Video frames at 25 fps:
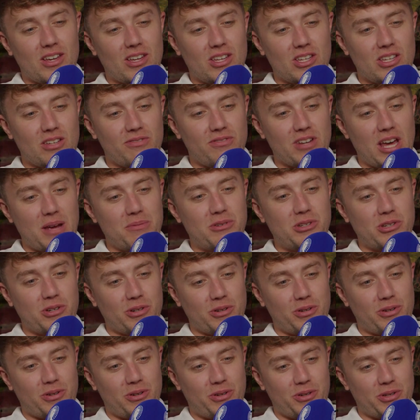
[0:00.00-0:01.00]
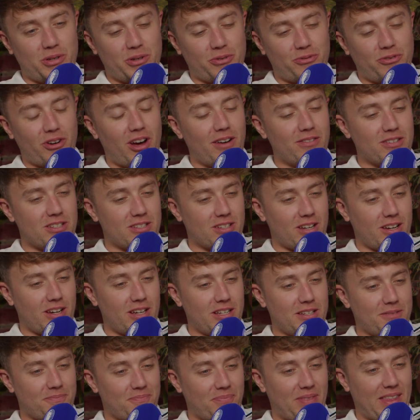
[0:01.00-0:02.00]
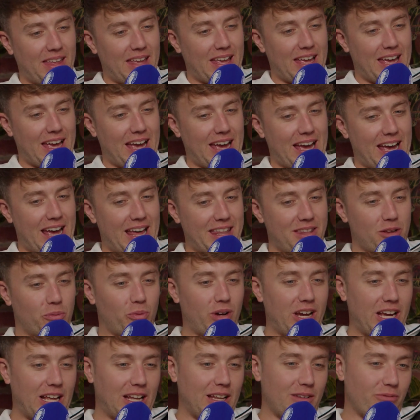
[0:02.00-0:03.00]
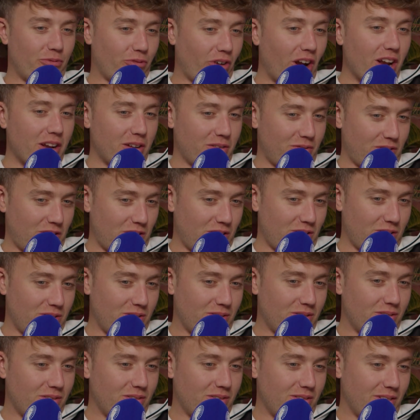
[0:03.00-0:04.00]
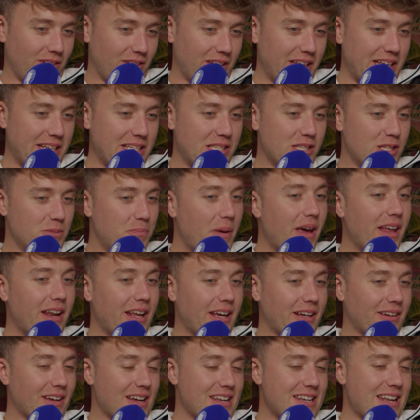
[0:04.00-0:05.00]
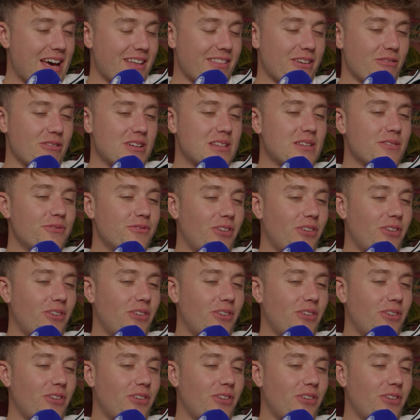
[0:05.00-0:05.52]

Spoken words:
you've named your five-a-side, and the wheel in front of you needs spinning. Now there is a